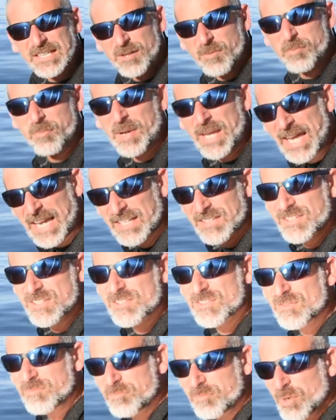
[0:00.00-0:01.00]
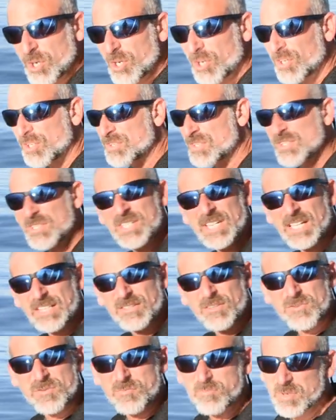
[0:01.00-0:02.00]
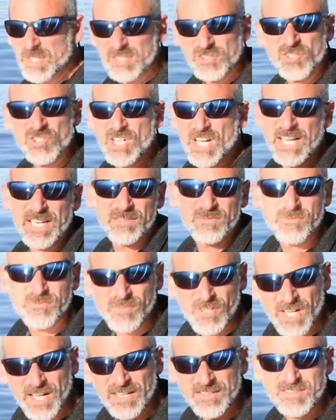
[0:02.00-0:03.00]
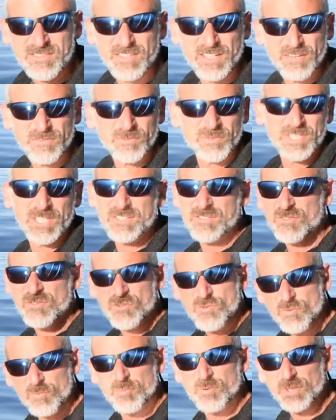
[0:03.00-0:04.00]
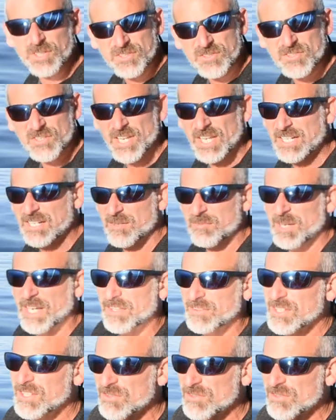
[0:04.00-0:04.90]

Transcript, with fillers: little patches of birds. It's not those big giant flocks that everyone gets super excited about.